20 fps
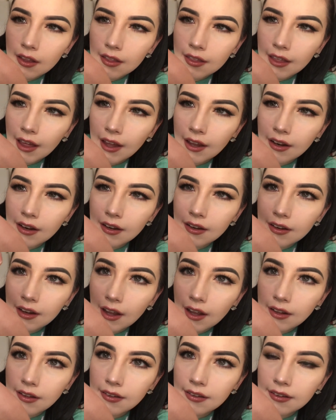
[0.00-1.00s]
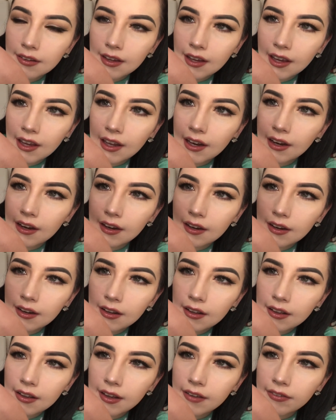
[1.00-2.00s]
that dead skin
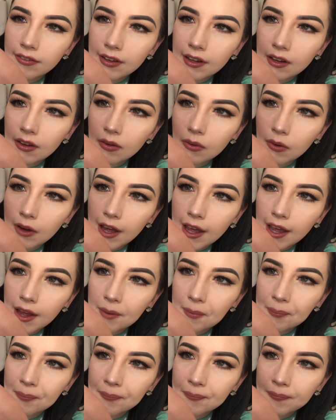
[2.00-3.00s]
lifting away.